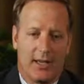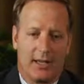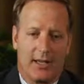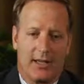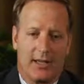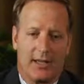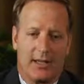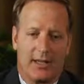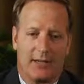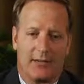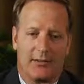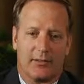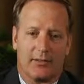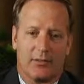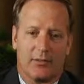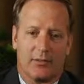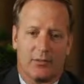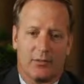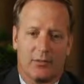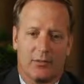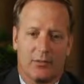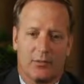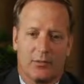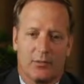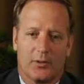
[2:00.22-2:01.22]
And
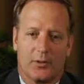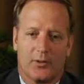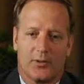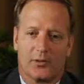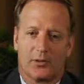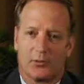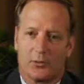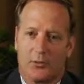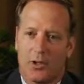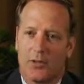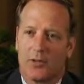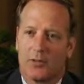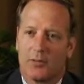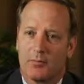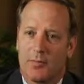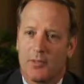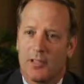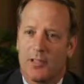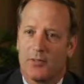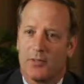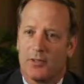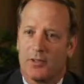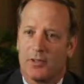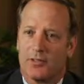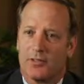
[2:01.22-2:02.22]
what struck
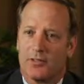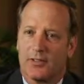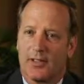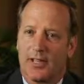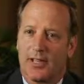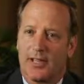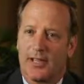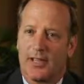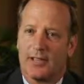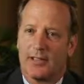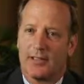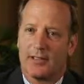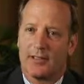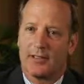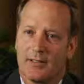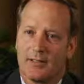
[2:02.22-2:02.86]
me was that